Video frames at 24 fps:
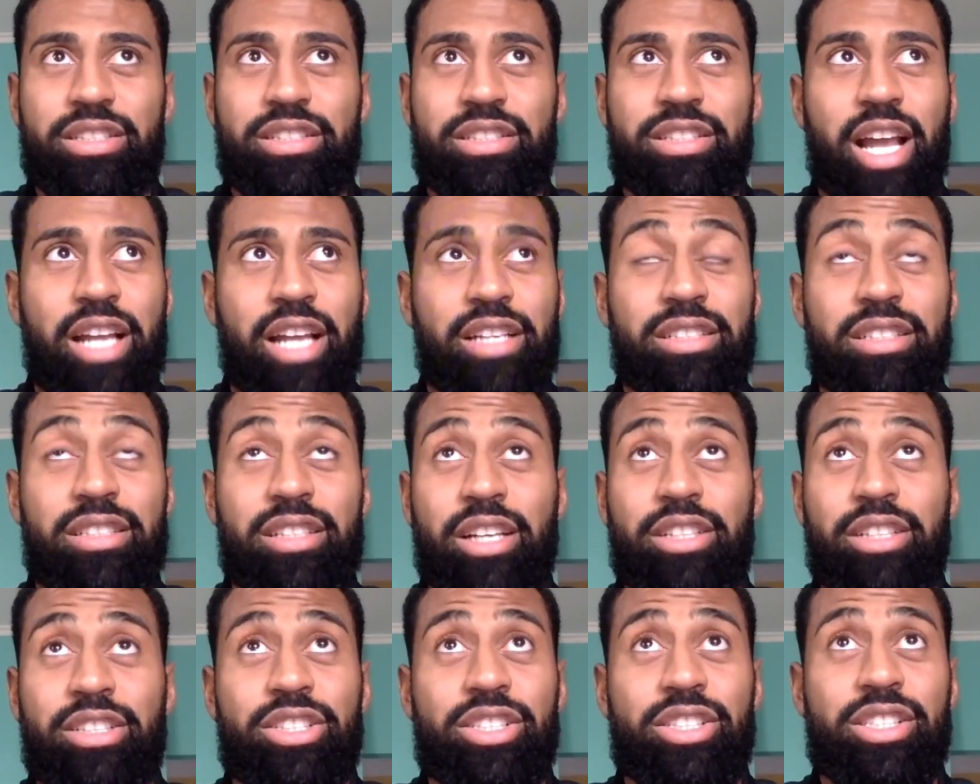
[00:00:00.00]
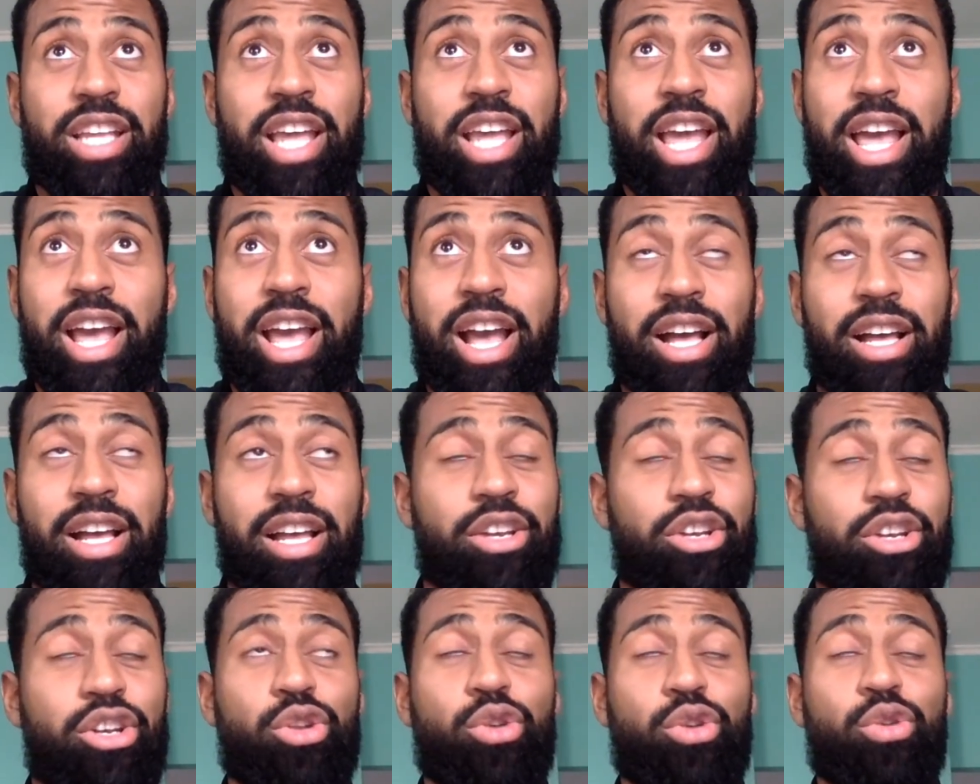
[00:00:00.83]
I
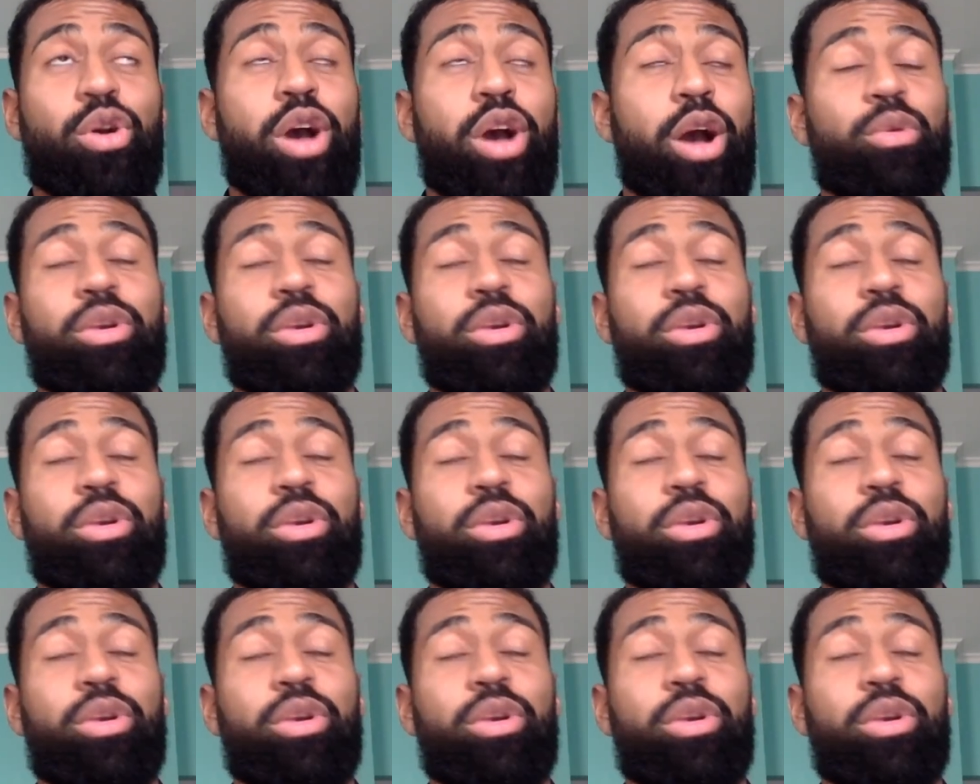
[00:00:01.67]
knew I